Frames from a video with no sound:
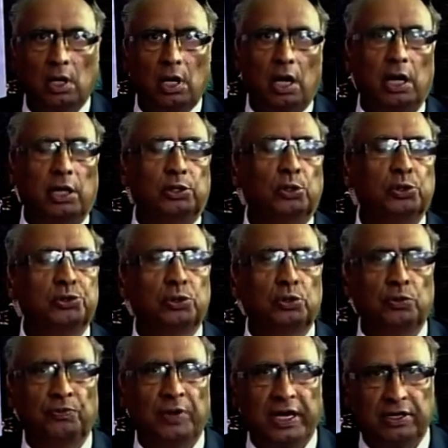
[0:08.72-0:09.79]
Uh,
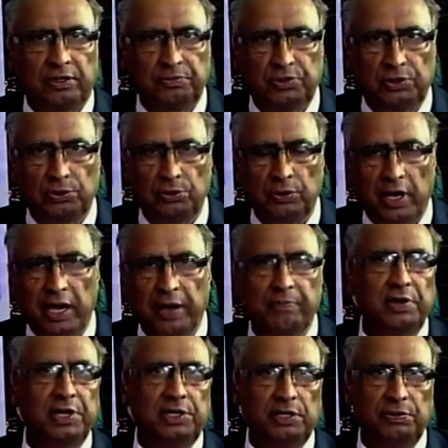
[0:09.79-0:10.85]
dosto, welcome to
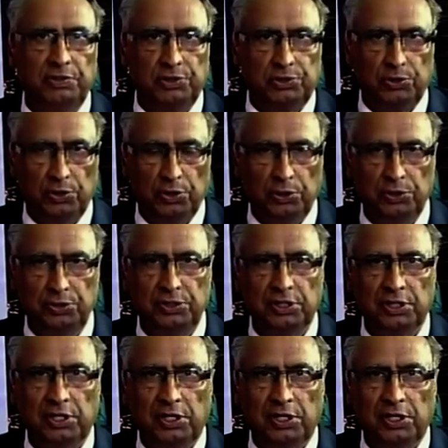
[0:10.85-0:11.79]
TV Studios.